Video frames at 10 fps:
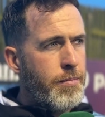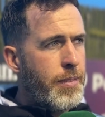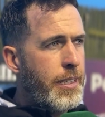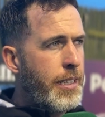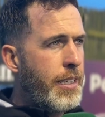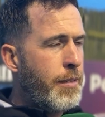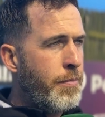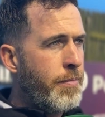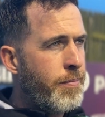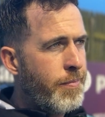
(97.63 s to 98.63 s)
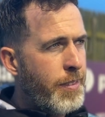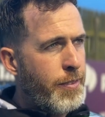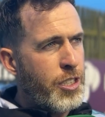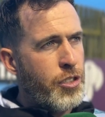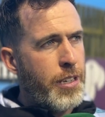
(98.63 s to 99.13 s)
Um,
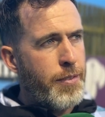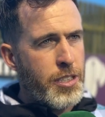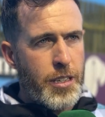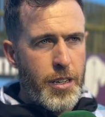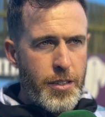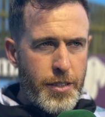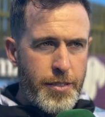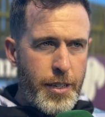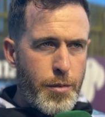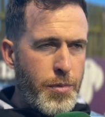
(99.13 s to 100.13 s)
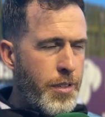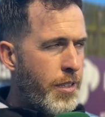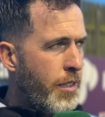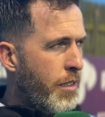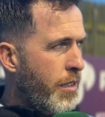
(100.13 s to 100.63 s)
obviously, Trevor's a longer term one.
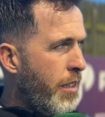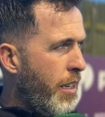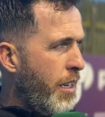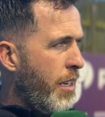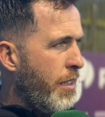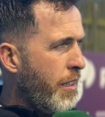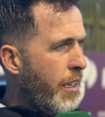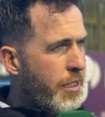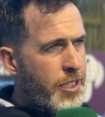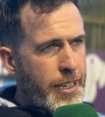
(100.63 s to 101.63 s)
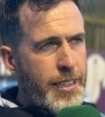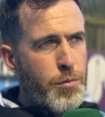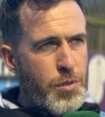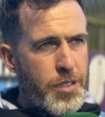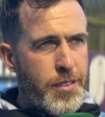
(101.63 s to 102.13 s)
Uh, yeah, Jack
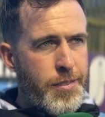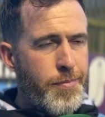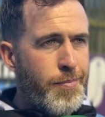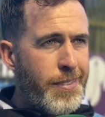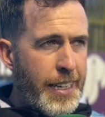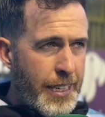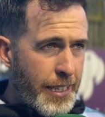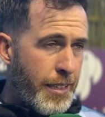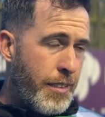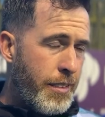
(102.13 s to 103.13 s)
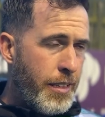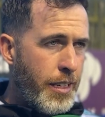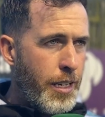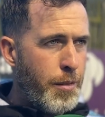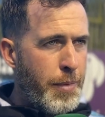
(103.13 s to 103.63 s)
was nearly
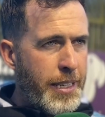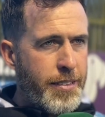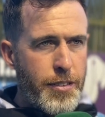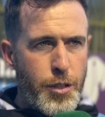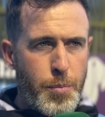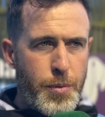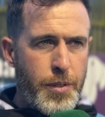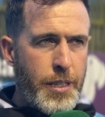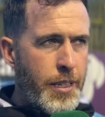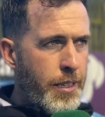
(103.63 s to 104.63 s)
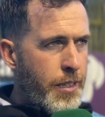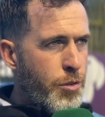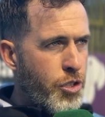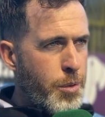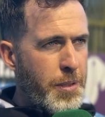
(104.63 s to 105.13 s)
uh, made tonight, but was
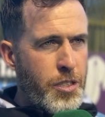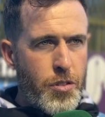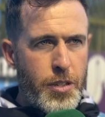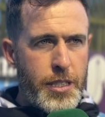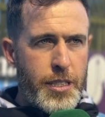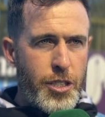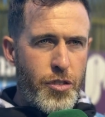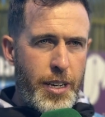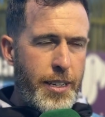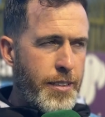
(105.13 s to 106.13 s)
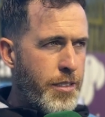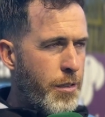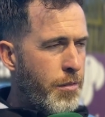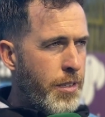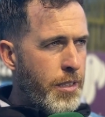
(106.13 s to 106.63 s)
just a bit sorry in training.
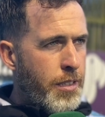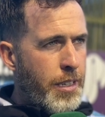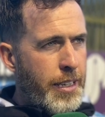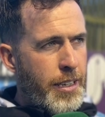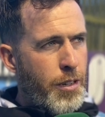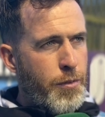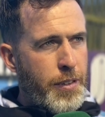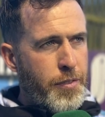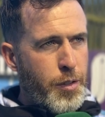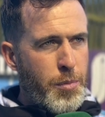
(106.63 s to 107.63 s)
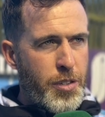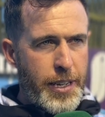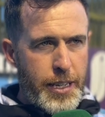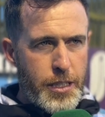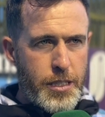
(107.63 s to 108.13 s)
So uh, hopefully, a few more
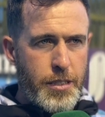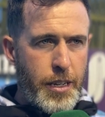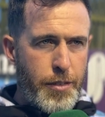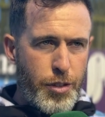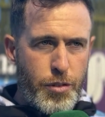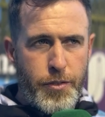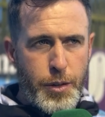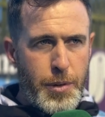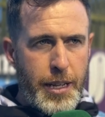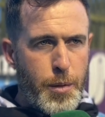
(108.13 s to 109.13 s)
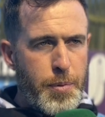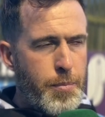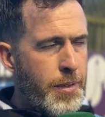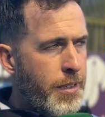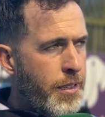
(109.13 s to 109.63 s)
days uh, recovery will help
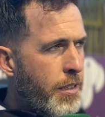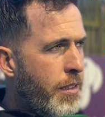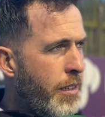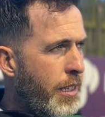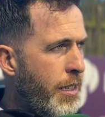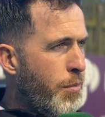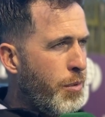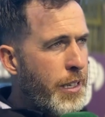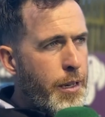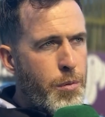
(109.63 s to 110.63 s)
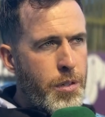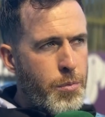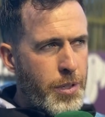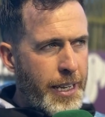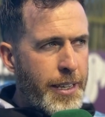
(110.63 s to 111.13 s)
him. Um, but yeah, we're,
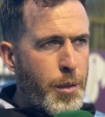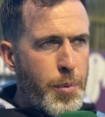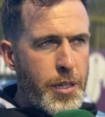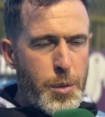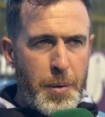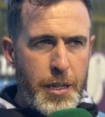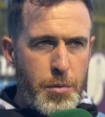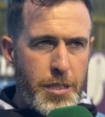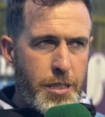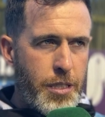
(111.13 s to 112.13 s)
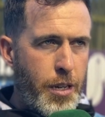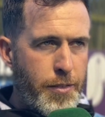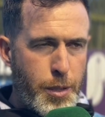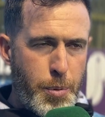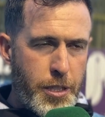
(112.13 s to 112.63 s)
we're getting the bodies back, which is
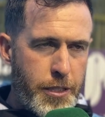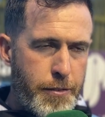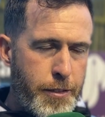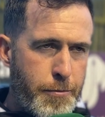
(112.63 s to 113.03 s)
always a positive.